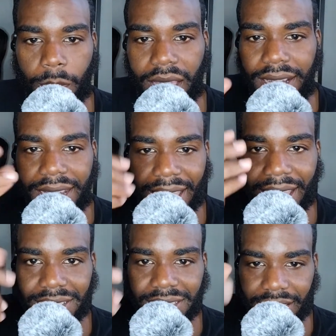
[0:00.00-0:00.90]
and
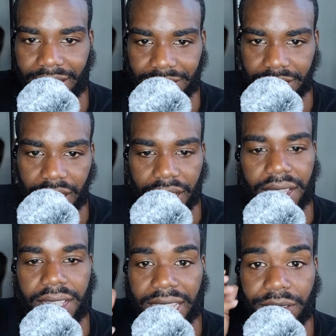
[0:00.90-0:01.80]
assets,
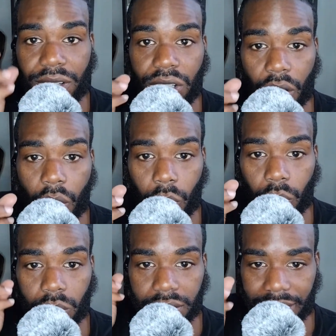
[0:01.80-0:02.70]
even though
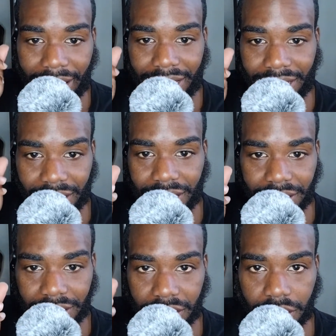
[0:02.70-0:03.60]
that
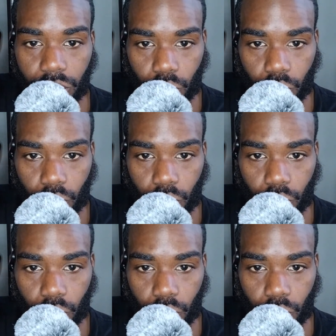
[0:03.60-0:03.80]
is